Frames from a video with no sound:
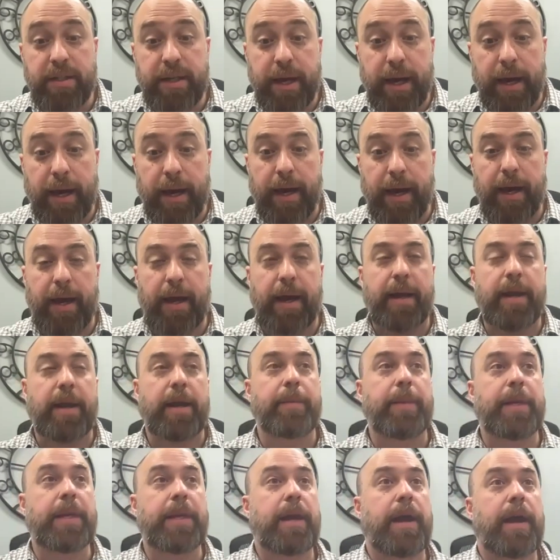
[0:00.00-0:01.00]
Yeah. And I
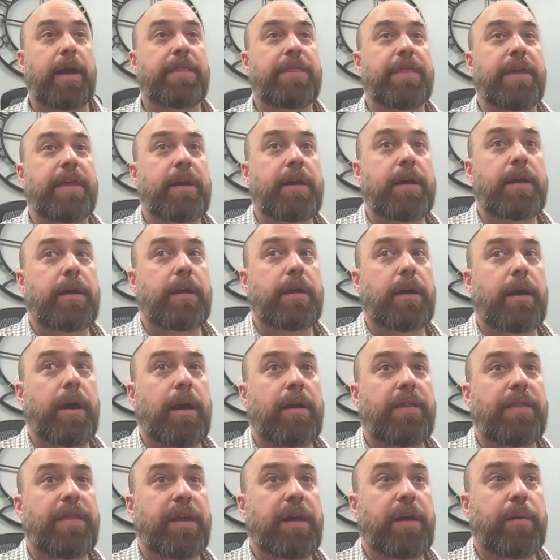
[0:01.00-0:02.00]
mean, I think
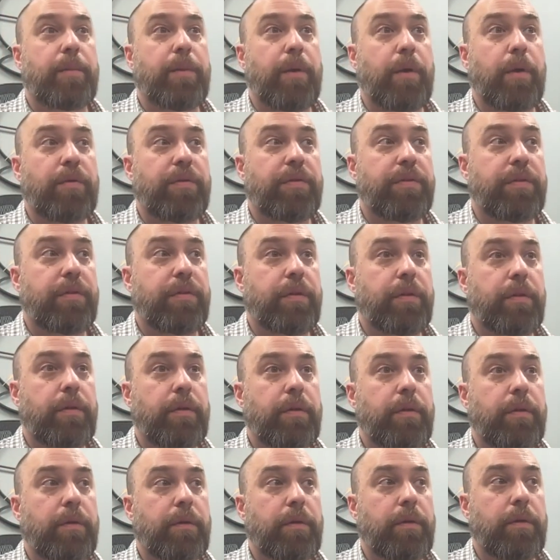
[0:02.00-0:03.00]
both
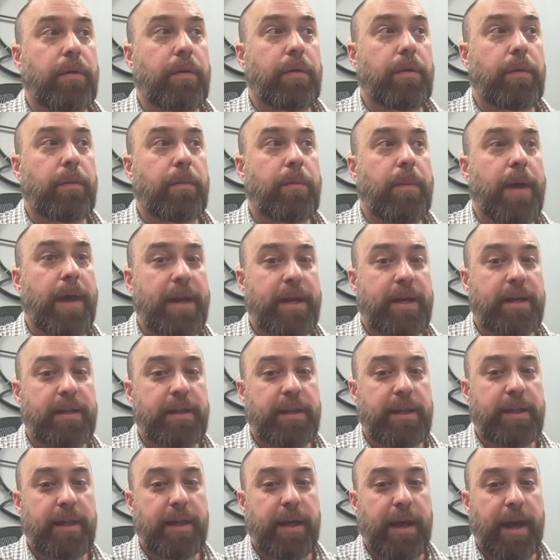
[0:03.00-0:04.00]

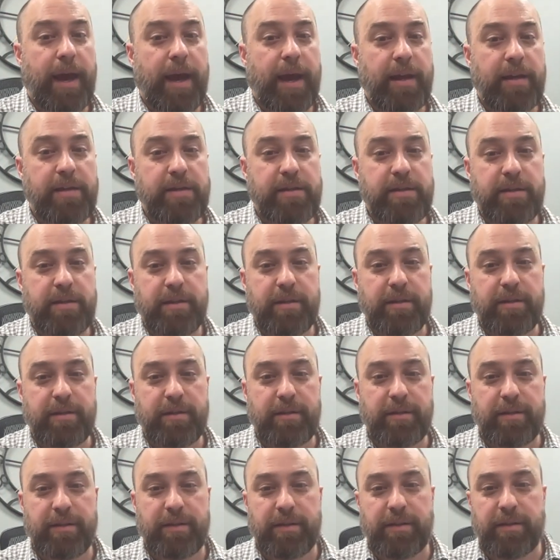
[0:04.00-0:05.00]
medically and
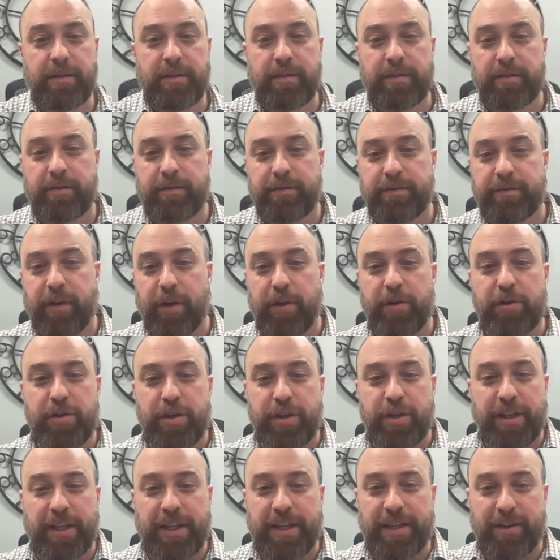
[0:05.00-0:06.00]

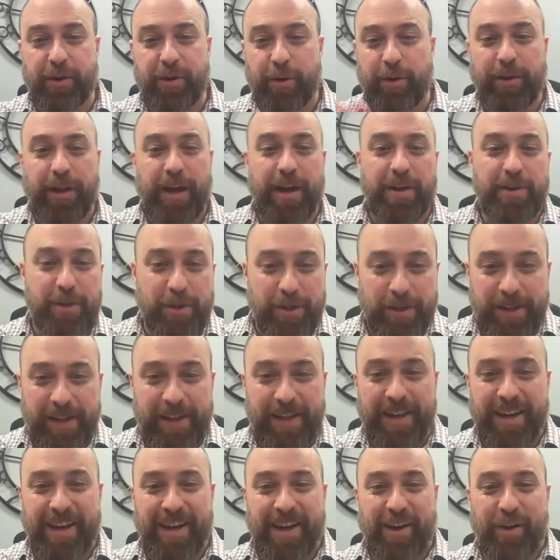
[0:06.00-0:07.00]
functionally
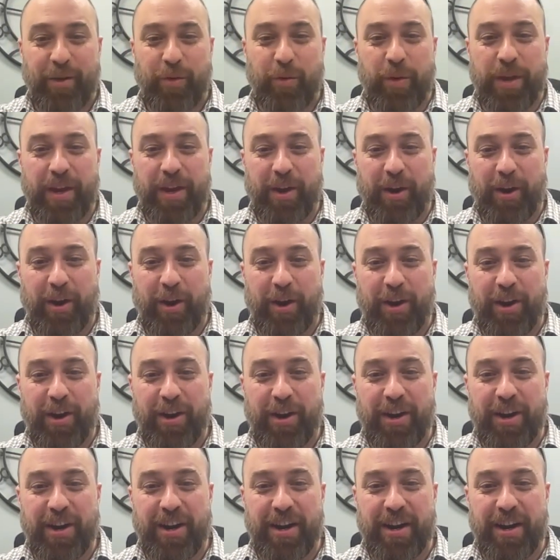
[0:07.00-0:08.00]
neurologically, we
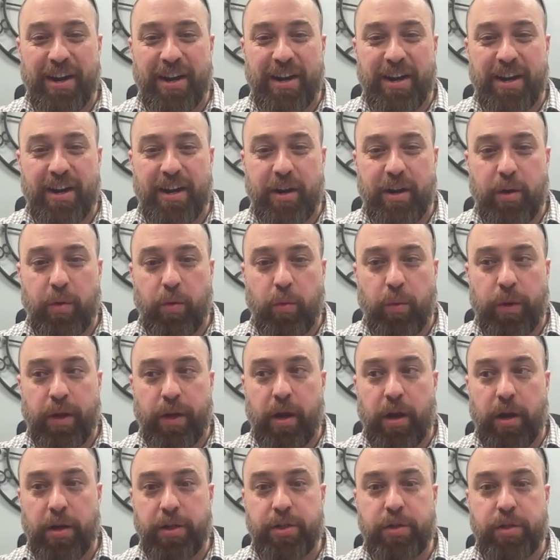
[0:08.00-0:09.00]
are
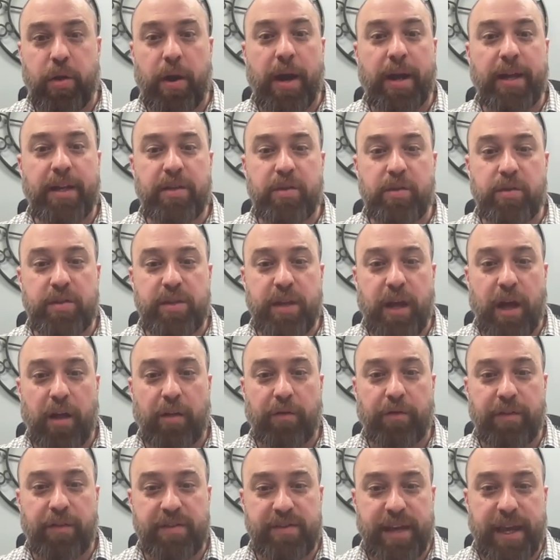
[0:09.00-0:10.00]
trying to
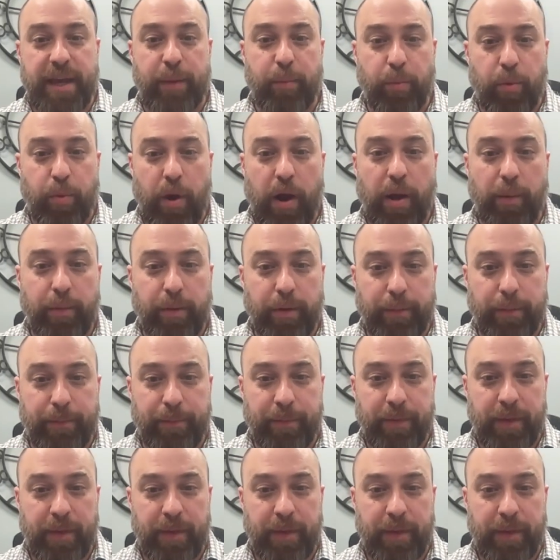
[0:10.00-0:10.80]
solve the same problem,